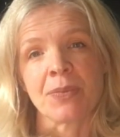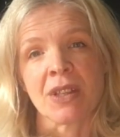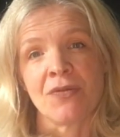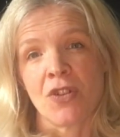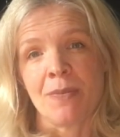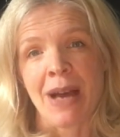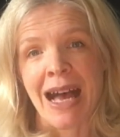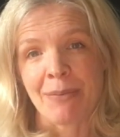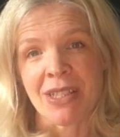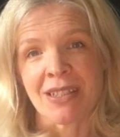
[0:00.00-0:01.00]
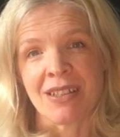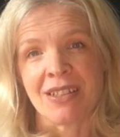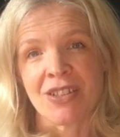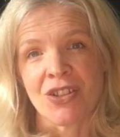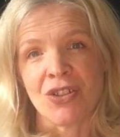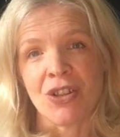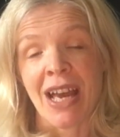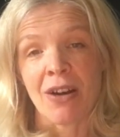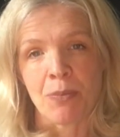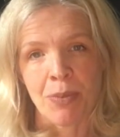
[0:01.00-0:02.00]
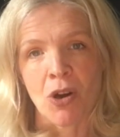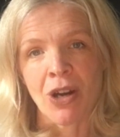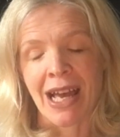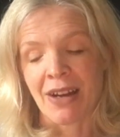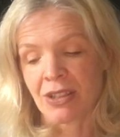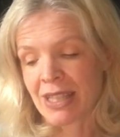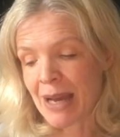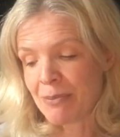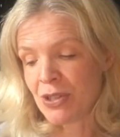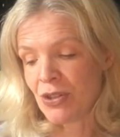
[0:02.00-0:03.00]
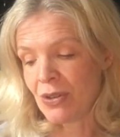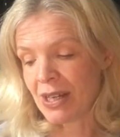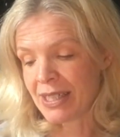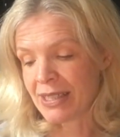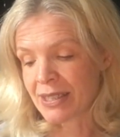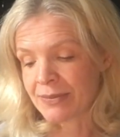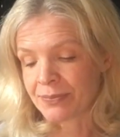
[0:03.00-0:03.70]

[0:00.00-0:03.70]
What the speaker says: from Amazon to help block out that blue light.